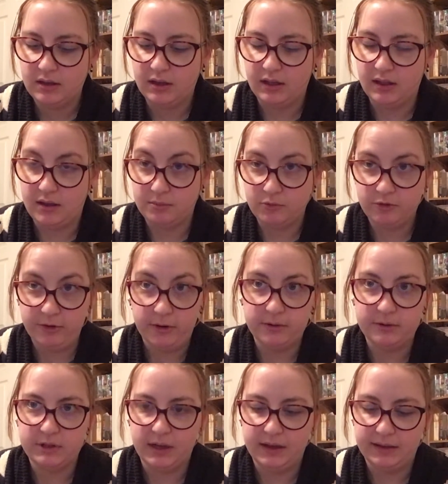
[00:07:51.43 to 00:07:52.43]
I'm
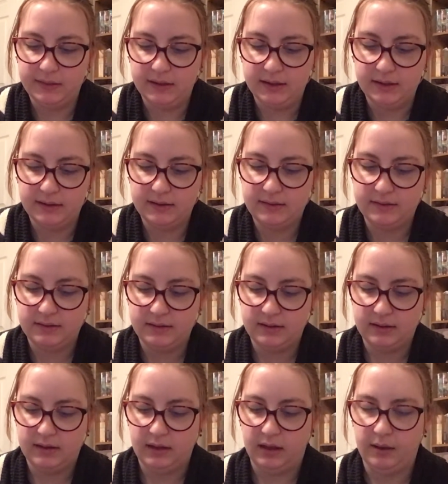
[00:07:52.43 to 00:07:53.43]
crocheting this,
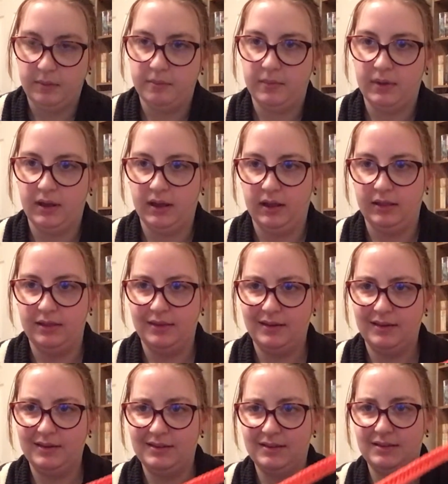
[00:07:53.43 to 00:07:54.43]
and
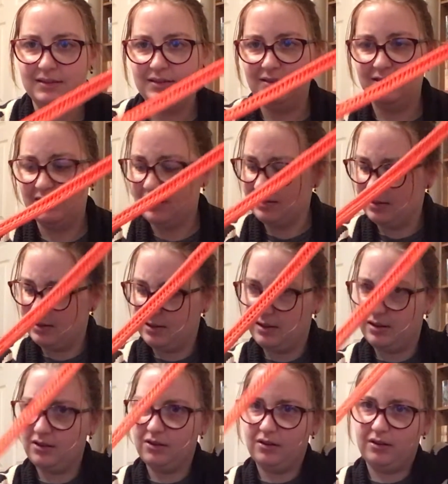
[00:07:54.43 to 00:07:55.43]
it doesn't
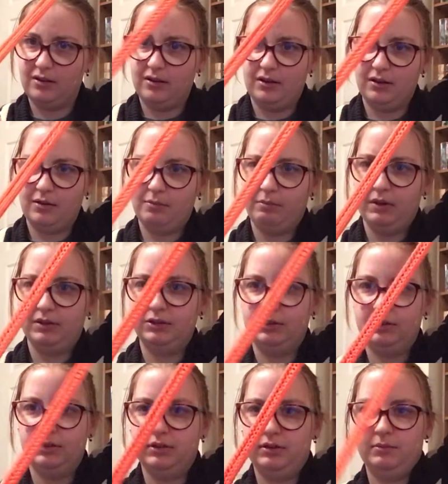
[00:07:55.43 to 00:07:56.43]
look like much
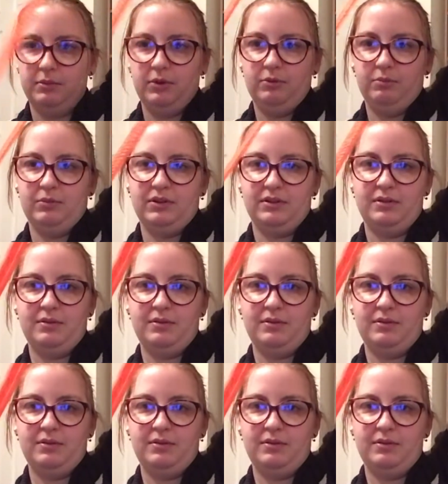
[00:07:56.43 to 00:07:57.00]
at the moment,